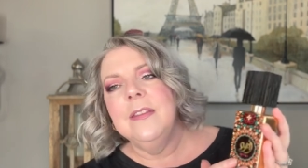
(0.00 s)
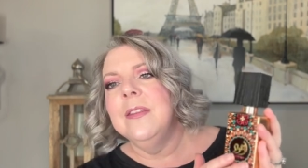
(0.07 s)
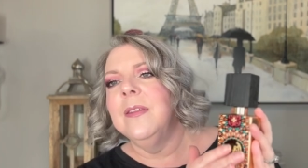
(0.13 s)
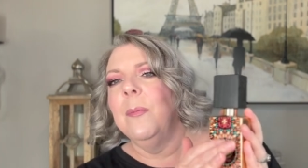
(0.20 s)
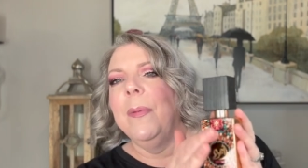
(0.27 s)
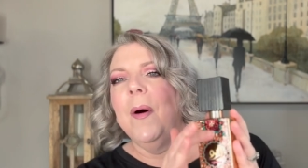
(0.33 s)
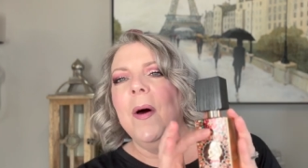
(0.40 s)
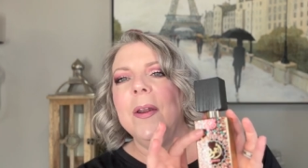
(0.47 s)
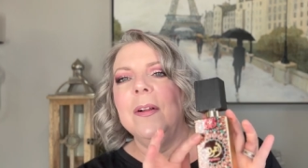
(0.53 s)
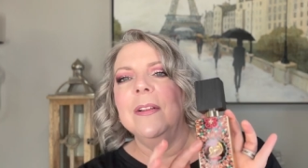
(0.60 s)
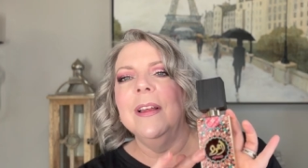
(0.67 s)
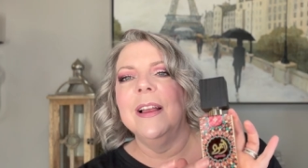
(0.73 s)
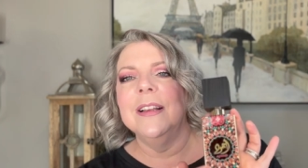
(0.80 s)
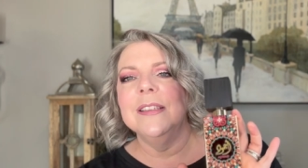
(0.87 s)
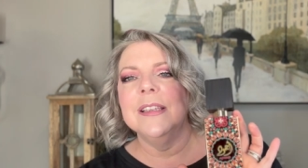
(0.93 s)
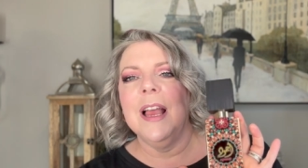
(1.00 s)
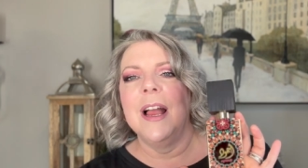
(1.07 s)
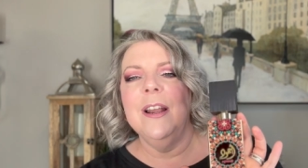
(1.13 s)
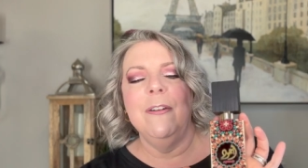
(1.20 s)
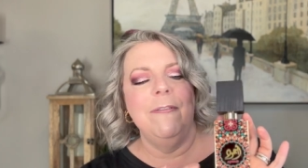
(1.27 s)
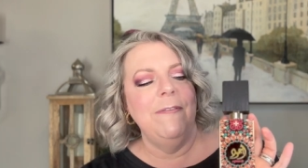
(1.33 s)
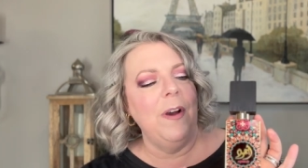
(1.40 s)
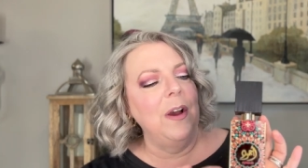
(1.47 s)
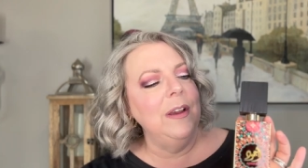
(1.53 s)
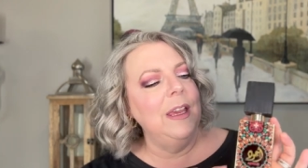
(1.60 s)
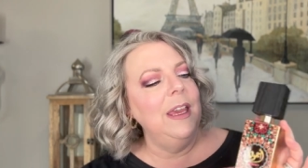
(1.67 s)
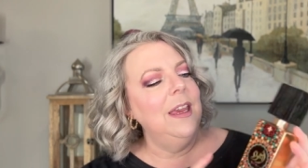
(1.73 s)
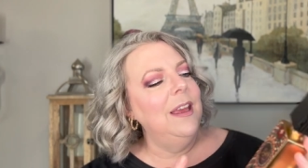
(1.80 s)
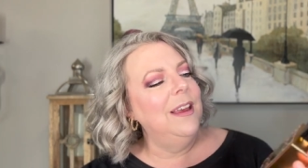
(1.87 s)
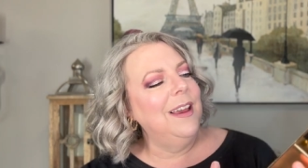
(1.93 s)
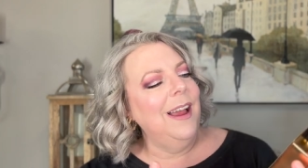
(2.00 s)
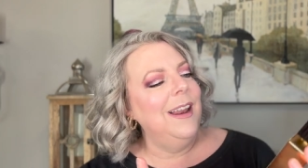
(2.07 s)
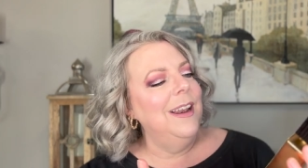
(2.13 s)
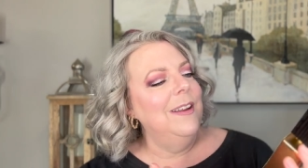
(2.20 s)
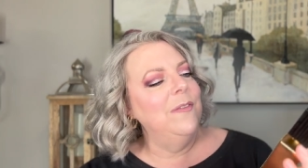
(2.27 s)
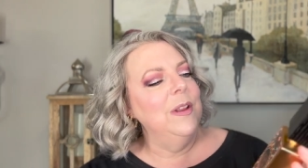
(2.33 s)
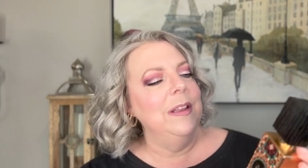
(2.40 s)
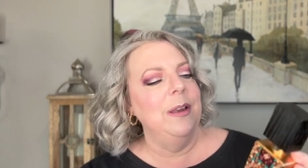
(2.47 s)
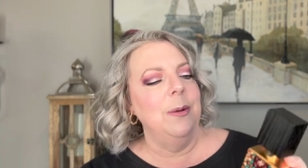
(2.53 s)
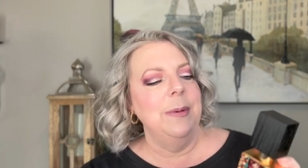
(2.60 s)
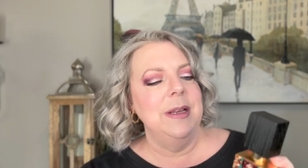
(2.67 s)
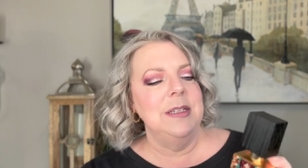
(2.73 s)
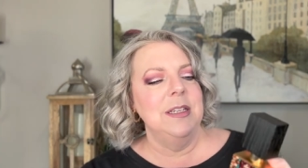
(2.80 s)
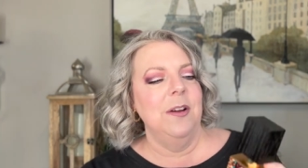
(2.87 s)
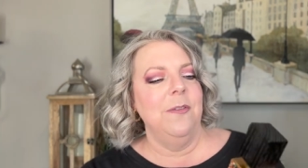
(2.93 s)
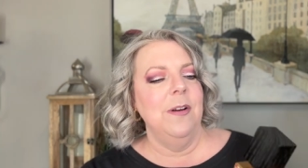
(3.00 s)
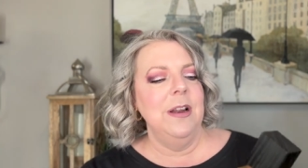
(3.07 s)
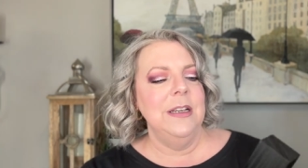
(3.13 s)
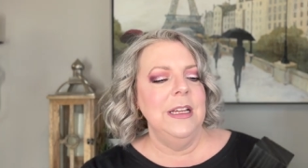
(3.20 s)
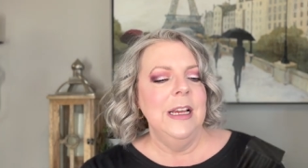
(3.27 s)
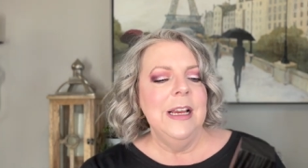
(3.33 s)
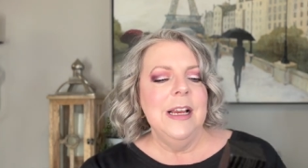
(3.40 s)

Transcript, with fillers: the bottle. Like it's kind of funky, kind of a little bit different.